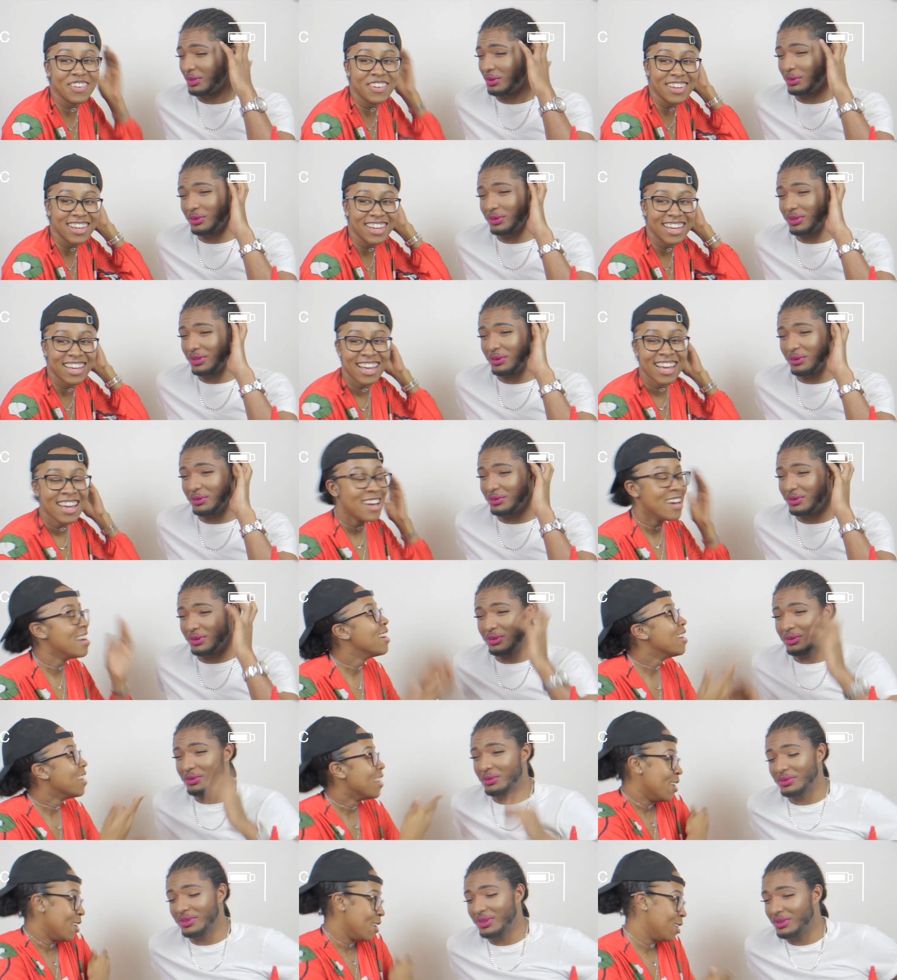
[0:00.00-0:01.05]
Speaker 1: no,
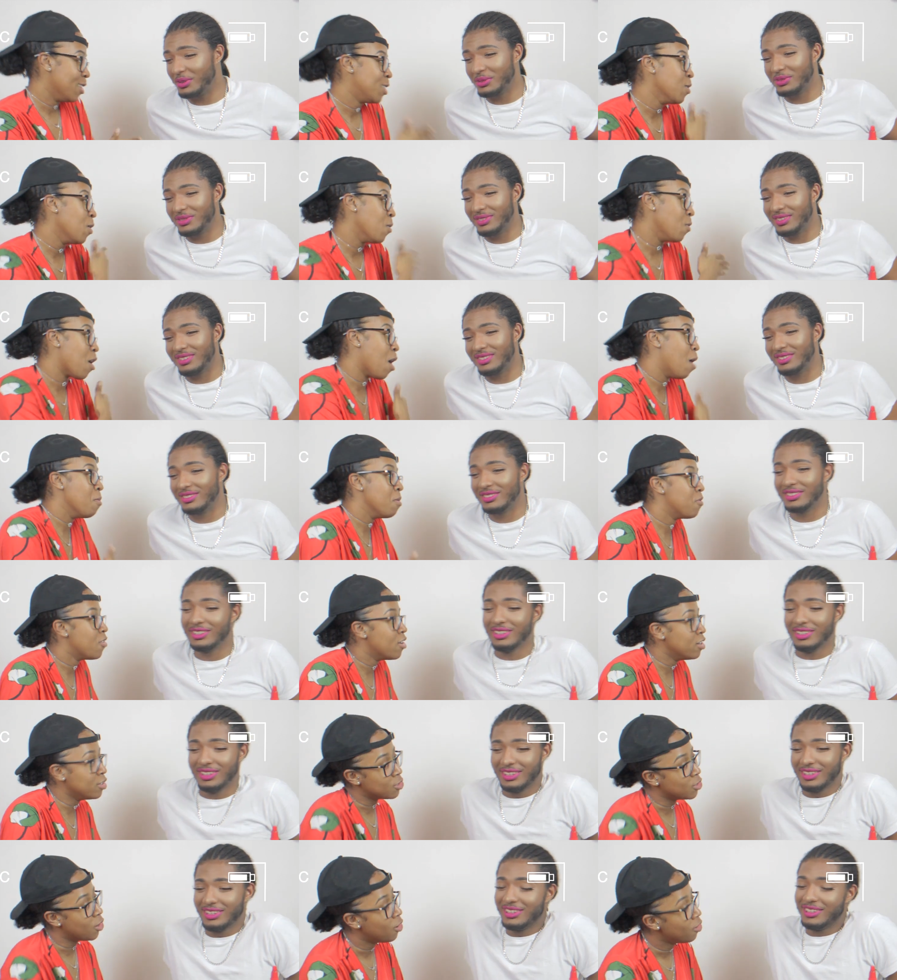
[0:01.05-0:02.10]
no, no. But we can't be
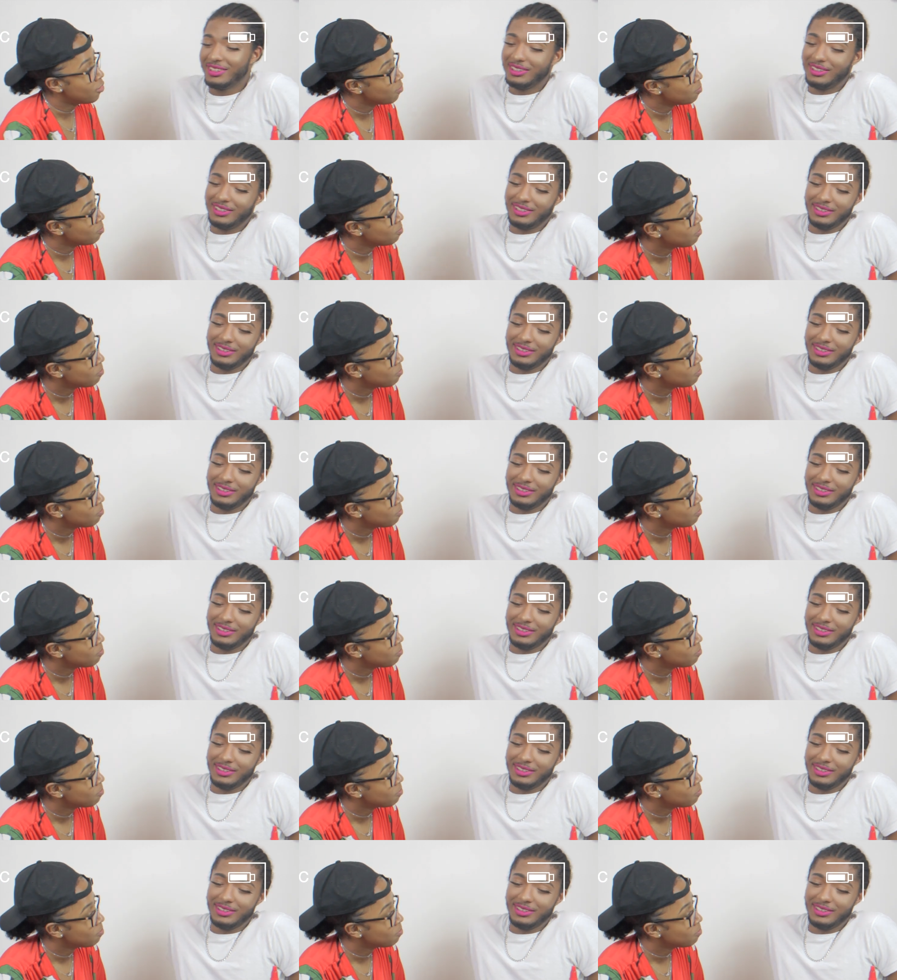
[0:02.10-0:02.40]
friends now.